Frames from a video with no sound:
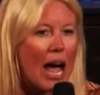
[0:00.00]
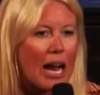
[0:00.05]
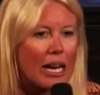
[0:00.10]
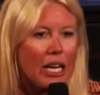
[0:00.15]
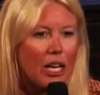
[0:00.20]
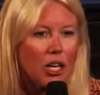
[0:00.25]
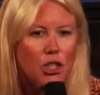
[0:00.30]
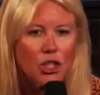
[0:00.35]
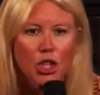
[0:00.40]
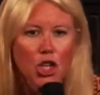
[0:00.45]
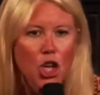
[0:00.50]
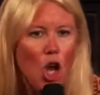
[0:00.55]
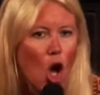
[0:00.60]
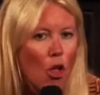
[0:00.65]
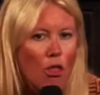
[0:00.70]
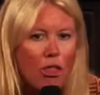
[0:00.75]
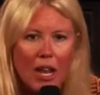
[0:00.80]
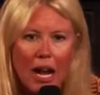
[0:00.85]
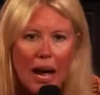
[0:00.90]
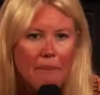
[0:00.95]
not here to
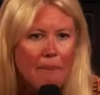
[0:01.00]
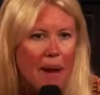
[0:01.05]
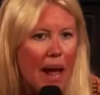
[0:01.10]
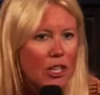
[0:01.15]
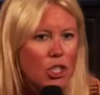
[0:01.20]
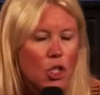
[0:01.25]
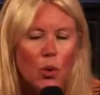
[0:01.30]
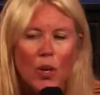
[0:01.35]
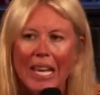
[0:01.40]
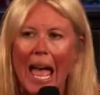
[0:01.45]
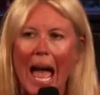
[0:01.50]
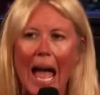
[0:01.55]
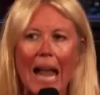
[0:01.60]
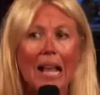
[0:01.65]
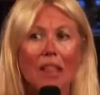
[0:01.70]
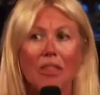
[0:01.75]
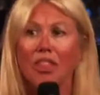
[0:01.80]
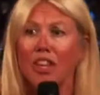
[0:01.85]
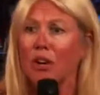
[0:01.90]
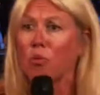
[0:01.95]
know that I'm not doing
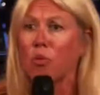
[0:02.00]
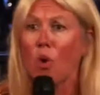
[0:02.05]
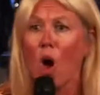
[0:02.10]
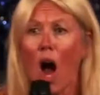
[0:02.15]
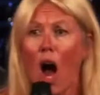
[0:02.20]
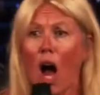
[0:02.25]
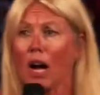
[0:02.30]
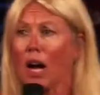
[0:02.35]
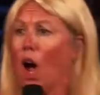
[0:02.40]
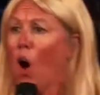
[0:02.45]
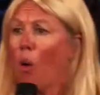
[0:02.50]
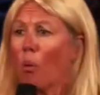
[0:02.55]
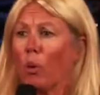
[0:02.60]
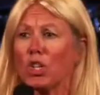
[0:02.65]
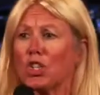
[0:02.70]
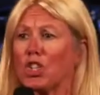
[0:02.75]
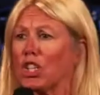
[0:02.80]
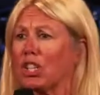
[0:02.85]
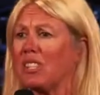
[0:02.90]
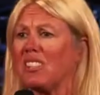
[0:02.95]
anything wrong.
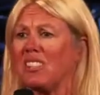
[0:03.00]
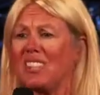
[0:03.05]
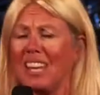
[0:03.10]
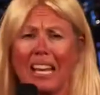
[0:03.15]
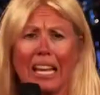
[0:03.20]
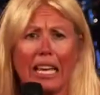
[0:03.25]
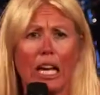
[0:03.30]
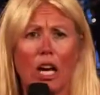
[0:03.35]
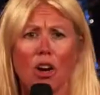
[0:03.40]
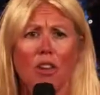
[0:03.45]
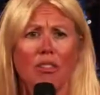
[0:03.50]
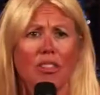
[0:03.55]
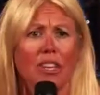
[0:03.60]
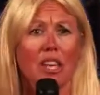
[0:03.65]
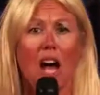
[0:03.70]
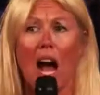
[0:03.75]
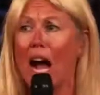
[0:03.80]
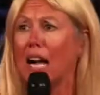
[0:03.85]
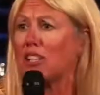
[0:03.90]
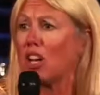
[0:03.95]
We're just sitting here in
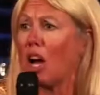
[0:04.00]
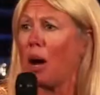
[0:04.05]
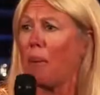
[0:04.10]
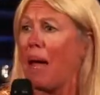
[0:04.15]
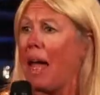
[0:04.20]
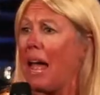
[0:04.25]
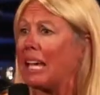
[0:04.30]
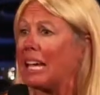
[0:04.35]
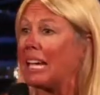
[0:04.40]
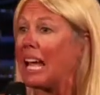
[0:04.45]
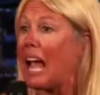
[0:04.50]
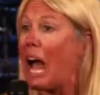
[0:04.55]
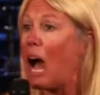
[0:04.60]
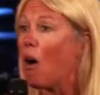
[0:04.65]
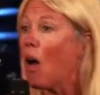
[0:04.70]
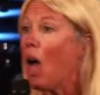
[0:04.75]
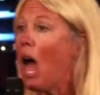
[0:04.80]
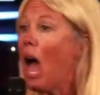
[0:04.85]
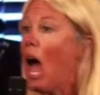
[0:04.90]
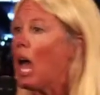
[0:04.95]
this hot tub hanging
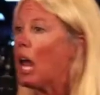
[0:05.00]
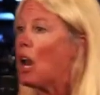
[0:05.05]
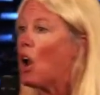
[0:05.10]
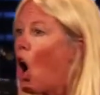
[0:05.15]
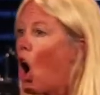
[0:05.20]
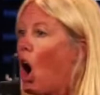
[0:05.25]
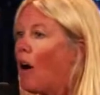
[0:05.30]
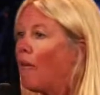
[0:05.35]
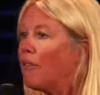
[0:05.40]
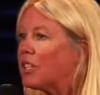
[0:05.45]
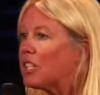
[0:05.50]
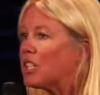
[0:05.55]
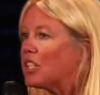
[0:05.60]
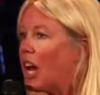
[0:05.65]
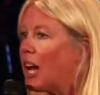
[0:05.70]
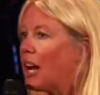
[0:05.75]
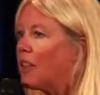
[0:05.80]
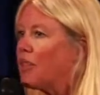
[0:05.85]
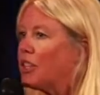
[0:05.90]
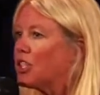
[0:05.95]
out, and all of a
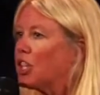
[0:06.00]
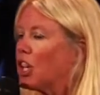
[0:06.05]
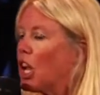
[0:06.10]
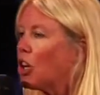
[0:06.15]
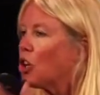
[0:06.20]
sudden, this